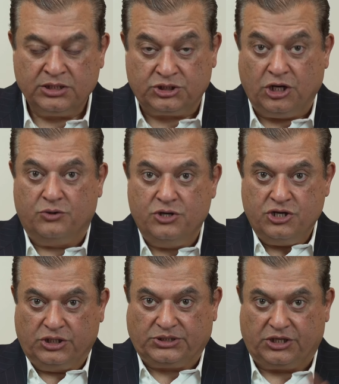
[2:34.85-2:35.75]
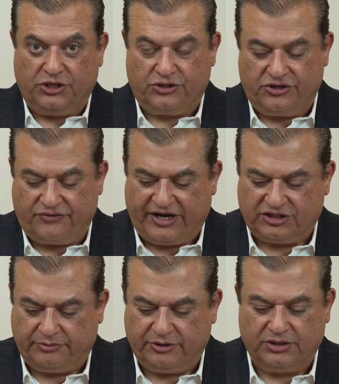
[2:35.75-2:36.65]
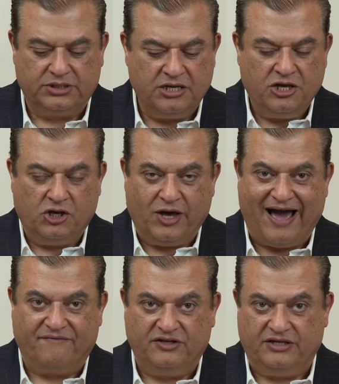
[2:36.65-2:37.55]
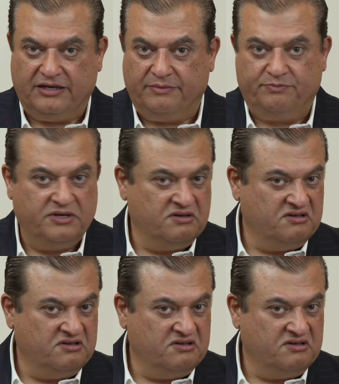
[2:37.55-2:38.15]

So you secure your vegetables, you have the dip,